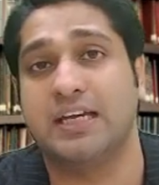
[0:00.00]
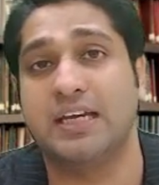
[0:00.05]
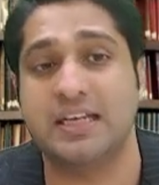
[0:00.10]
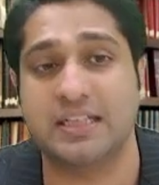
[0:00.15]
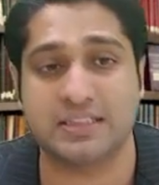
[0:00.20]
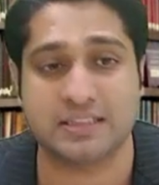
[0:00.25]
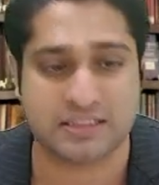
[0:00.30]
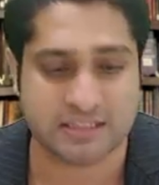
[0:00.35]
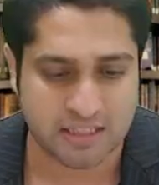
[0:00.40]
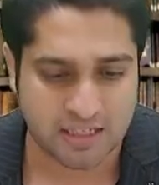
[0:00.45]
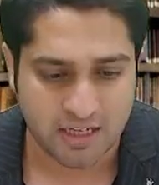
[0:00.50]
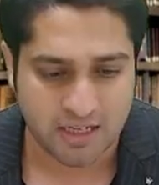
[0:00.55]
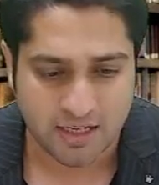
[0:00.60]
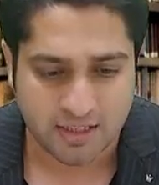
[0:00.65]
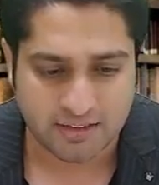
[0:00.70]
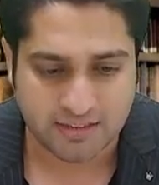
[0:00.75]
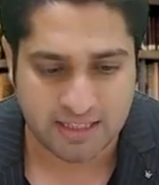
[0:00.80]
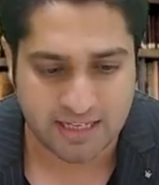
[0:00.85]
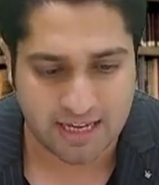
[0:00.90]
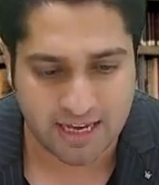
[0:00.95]
is
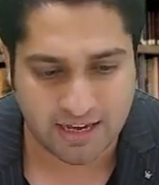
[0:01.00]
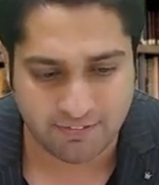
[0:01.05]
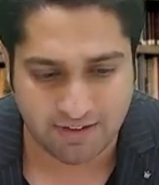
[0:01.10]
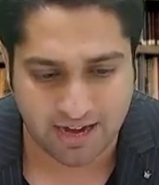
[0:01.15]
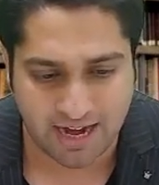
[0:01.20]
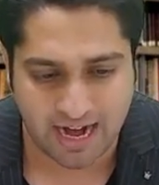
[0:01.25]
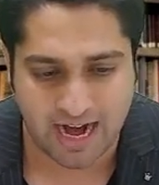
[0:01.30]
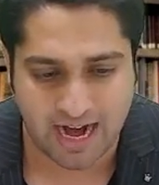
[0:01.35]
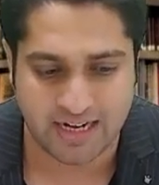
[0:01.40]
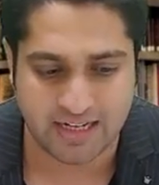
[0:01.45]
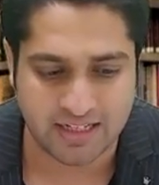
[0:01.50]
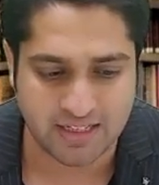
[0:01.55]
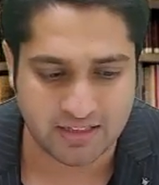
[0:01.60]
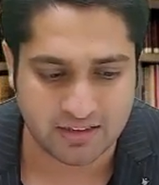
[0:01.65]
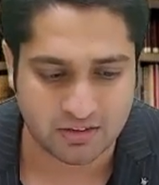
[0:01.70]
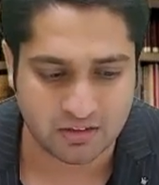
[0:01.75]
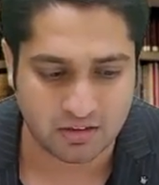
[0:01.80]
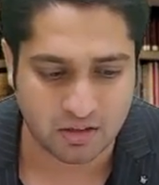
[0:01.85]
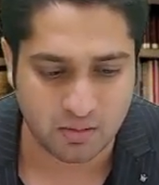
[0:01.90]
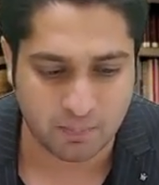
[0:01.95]
they have
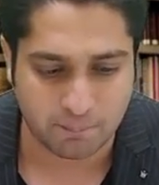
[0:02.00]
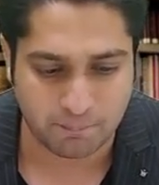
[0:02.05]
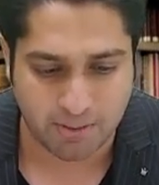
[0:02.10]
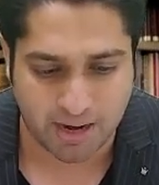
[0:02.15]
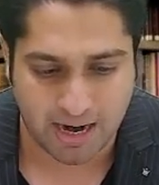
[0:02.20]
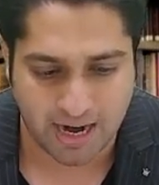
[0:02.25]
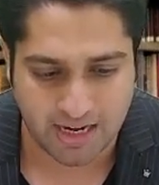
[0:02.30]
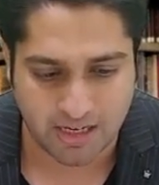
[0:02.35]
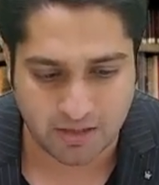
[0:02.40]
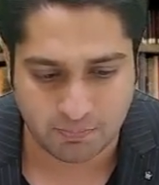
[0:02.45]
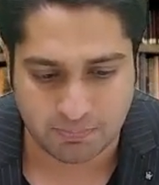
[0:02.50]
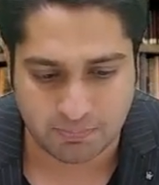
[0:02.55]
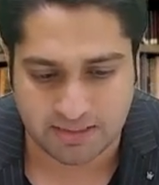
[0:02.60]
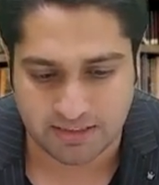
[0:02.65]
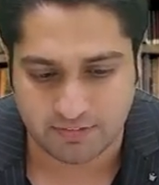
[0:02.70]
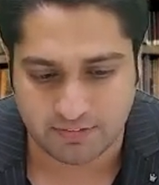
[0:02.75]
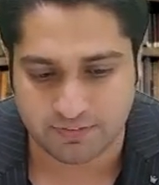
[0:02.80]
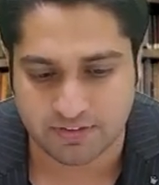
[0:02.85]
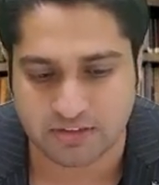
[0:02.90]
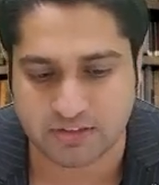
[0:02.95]
added a part
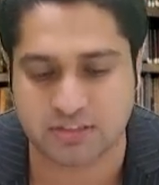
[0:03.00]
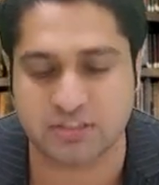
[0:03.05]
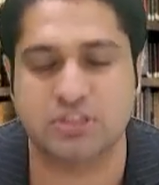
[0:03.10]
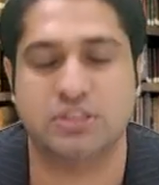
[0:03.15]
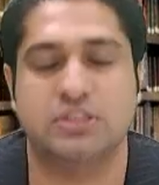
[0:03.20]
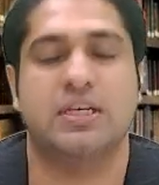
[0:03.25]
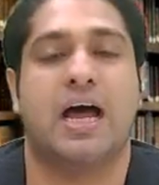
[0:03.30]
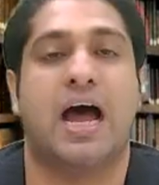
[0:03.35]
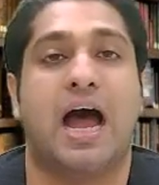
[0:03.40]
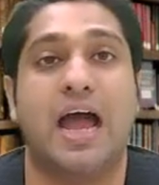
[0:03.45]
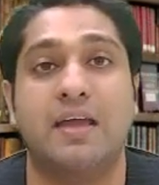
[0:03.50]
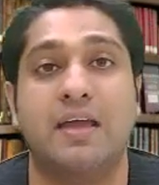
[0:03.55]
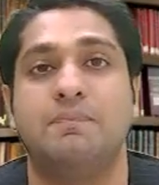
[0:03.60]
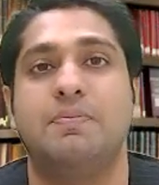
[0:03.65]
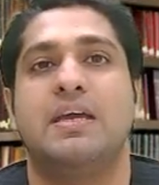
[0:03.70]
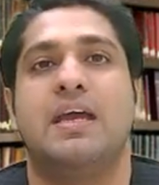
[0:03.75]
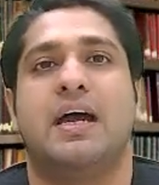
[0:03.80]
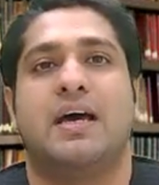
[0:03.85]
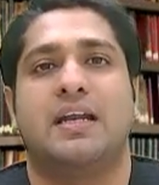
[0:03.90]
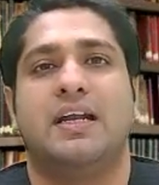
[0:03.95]
B, which is
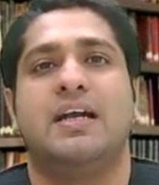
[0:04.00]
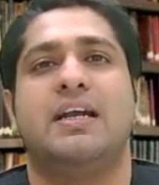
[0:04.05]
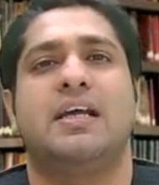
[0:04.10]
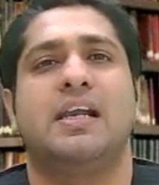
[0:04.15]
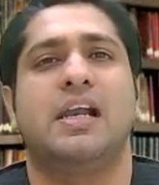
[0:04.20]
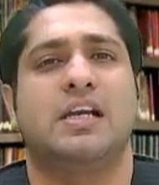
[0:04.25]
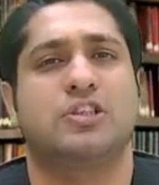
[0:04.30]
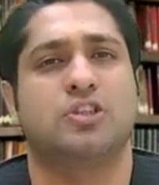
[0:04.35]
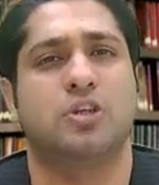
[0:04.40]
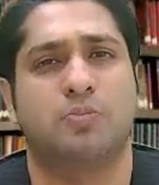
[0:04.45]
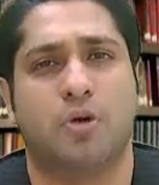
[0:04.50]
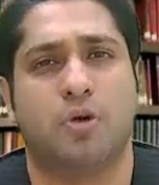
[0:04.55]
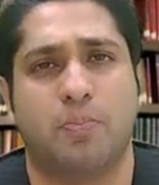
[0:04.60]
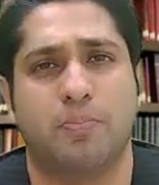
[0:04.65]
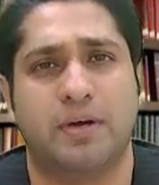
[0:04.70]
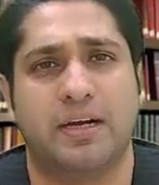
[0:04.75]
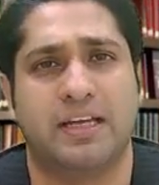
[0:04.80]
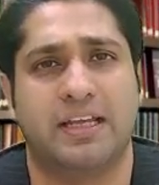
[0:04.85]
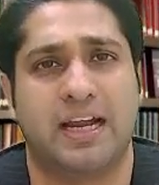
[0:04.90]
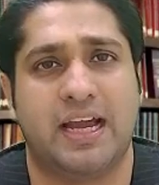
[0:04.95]
IPR, intellectual
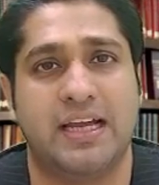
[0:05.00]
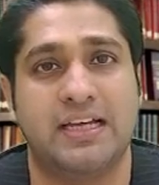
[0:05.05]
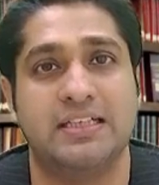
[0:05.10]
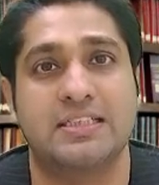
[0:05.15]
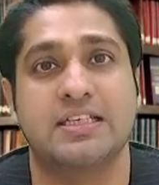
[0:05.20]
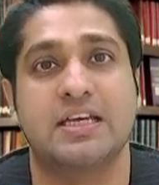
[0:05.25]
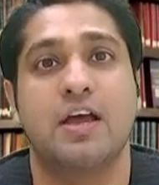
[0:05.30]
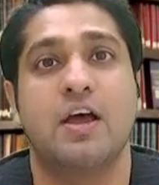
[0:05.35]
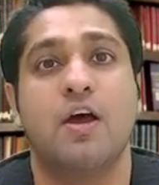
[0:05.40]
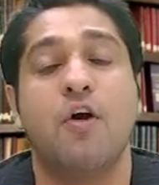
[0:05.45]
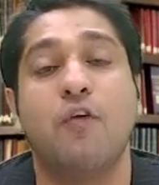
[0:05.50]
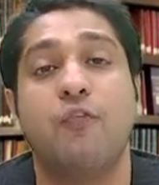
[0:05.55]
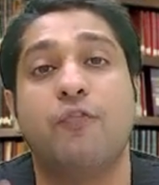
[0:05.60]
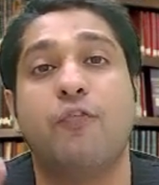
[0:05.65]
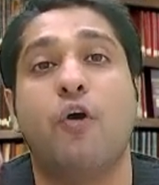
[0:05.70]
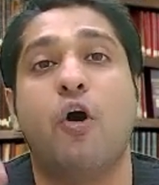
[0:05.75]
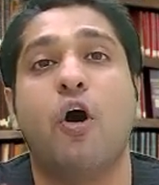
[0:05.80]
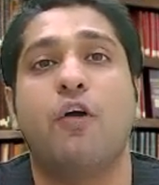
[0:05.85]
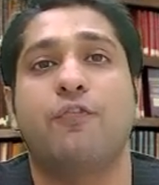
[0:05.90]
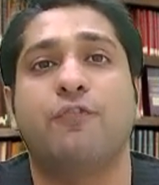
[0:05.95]
property rights,
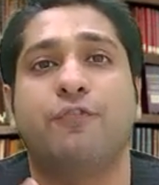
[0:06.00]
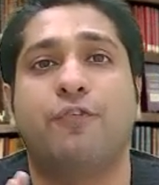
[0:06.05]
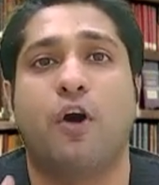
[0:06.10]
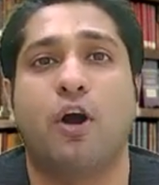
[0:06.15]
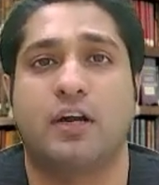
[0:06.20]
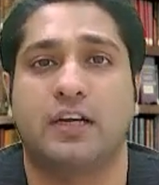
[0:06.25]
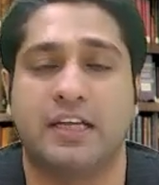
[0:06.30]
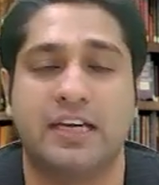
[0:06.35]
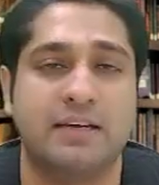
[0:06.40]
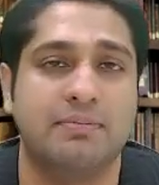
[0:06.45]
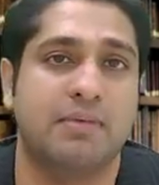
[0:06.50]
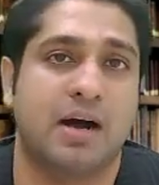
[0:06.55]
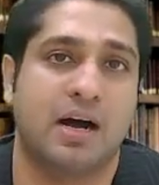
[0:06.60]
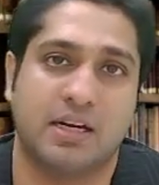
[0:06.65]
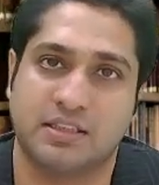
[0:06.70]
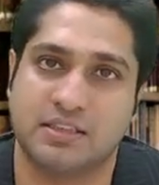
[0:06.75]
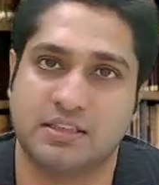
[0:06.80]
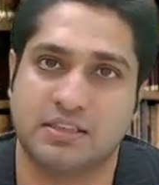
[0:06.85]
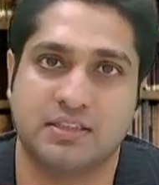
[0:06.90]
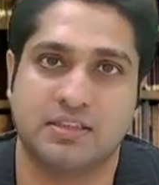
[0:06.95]
for 40
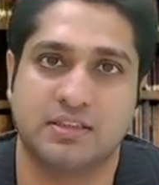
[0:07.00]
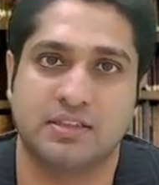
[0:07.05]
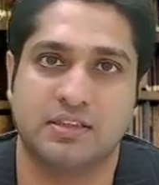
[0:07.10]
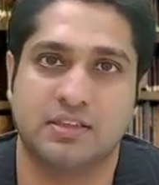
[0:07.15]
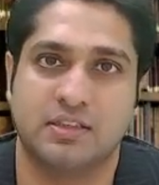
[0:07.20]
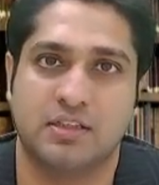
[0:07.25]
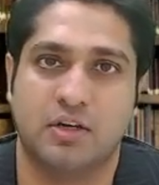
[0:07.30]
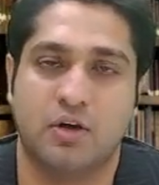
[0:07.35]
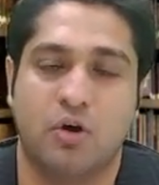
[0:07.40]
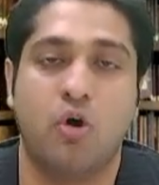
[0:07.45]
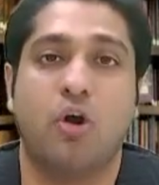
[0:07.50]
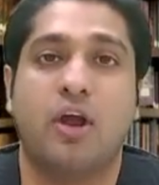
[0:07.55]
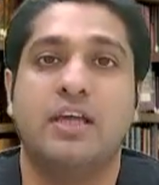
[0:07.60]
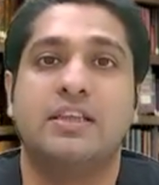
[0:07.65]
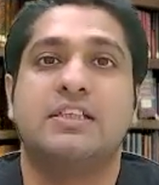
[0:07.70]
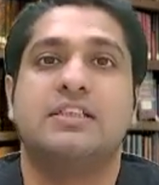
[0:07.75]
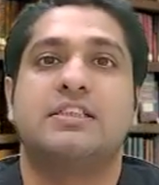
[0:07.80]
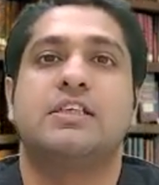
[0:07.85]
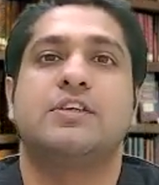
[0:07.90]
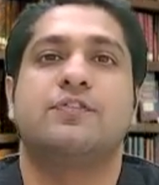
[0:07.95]
marks.
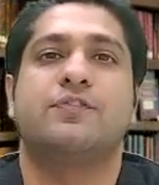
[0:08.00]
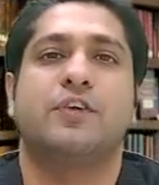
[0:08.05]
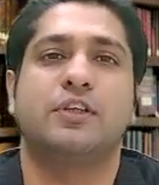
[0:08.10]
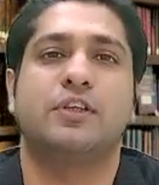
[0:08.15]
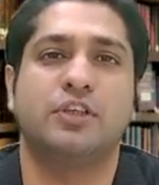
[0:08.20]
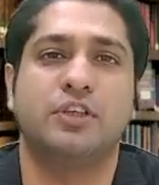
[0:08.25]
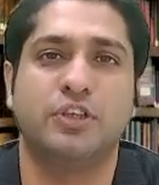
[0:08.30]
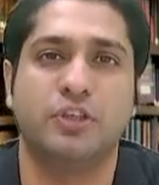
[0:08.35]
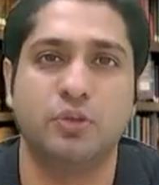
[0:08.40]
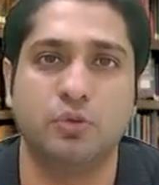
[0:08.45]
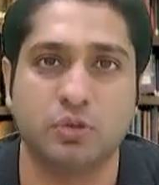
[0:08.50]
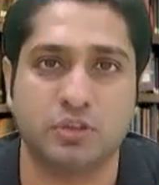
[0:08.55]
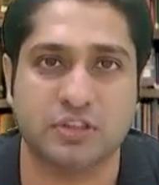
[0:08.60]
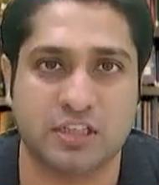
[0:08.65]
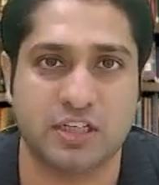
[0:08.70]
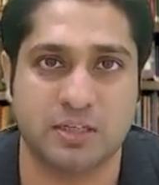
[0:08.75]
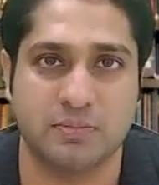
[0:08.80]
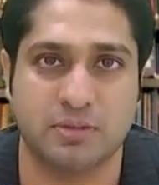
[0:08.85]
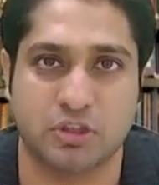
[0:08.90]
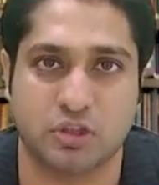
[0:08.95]
Okay, this is for the new
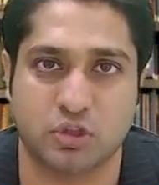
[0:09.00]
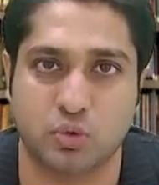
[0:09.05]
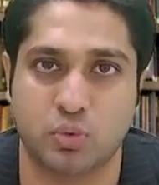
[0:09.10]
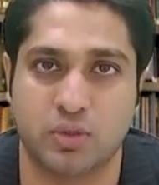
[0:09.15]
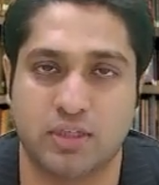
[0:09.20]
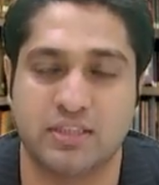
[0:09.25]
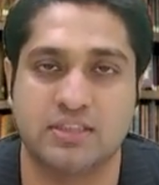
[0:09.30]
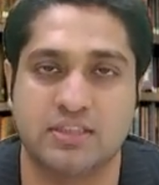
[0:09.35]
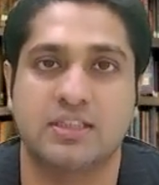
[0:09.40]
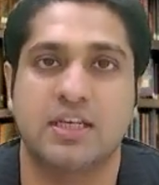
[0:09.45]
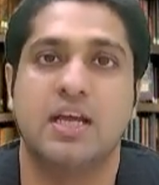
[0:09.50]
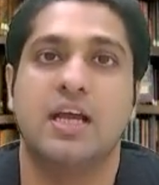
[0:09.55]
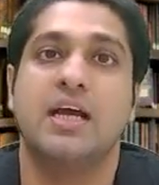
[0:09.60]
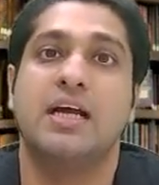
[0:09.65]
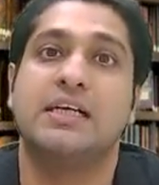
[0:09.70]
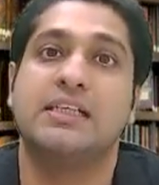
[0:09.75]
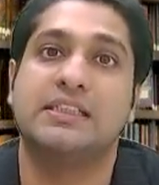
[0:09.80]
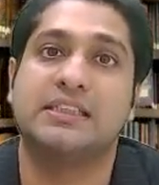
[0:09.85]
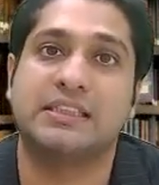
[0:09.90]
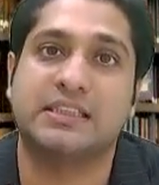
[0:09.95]
syllabus students.
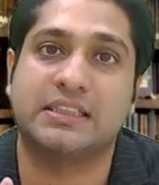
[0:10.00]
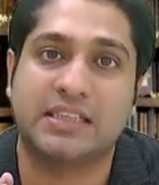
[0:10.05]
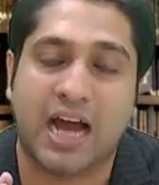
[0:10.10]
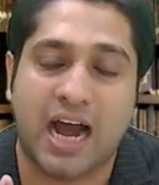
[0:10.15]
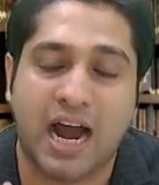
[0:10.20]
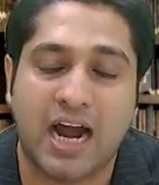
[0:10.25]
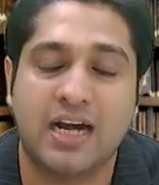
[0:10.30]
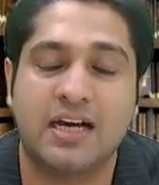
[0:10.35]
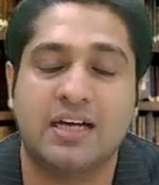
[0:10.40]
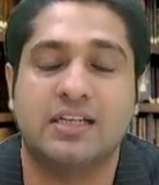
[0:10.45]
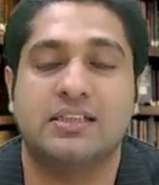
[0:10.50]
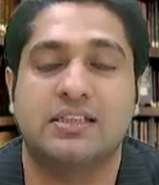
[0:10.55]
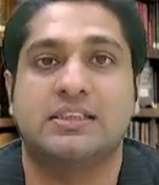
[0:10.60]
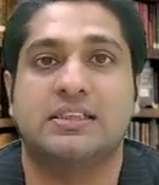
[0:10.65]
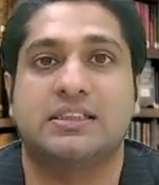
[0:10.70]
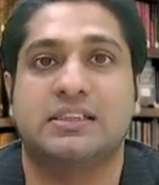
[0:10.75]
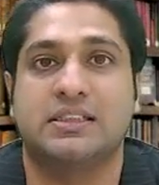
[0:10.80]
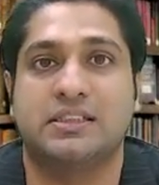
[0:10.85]
Start